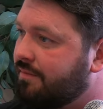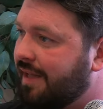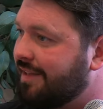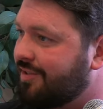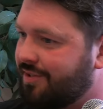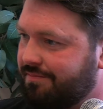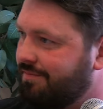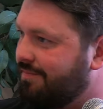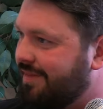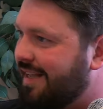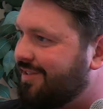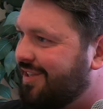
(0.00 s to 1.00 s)
that's
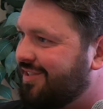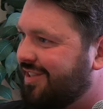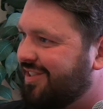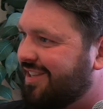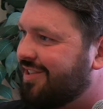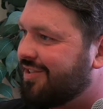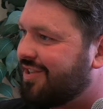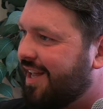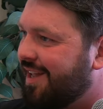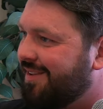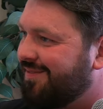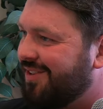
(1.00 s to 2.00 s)
that's his existence
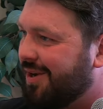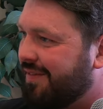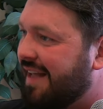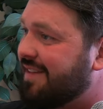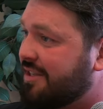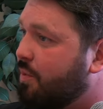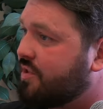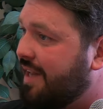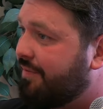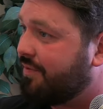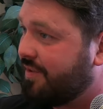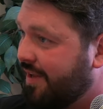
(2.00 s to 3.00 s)
there. You know, yeah. that, that's what's
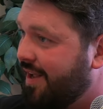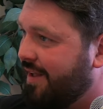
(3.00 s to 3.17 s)
left.